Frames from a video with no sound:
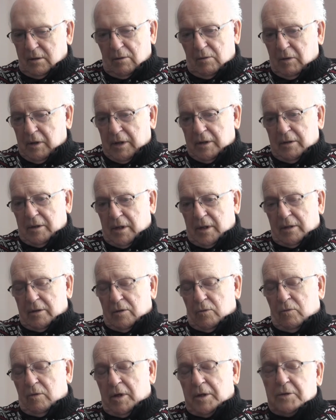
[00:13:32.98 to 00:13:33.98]
Well, you had
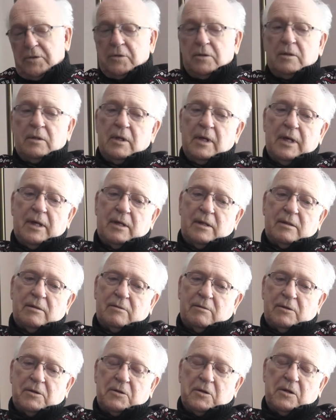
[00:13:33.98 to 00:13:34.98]
to raise your hand
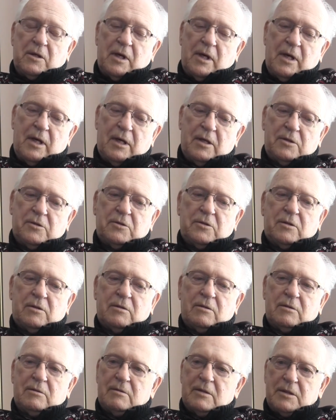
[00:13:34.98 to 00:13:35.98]
or your
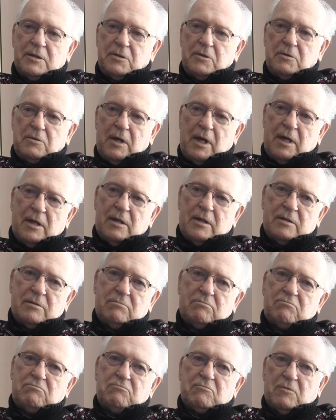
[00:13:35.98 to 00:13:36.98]
answer or you had
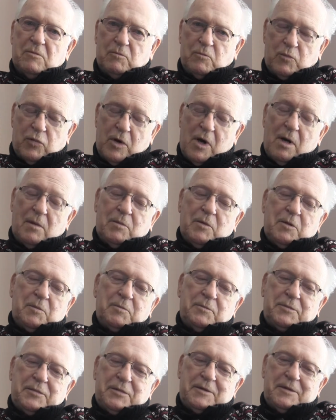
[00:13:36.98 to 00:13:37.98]

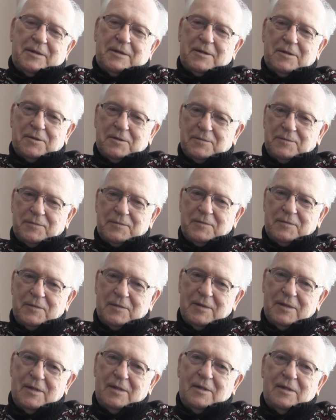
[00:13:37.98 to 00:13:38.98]
problems, you know,
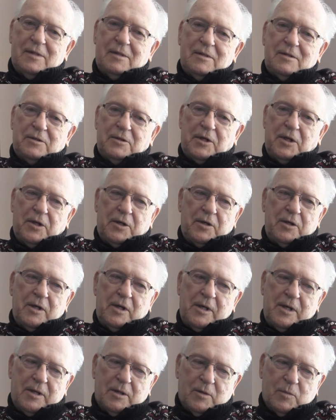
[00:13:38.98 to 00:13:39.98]

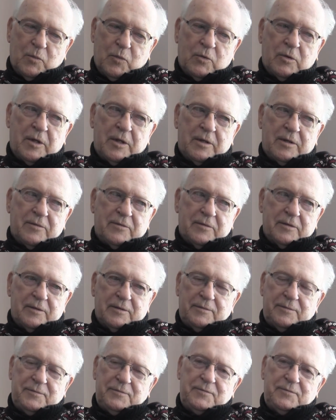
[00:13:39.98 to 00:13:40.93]
needed help, whatever.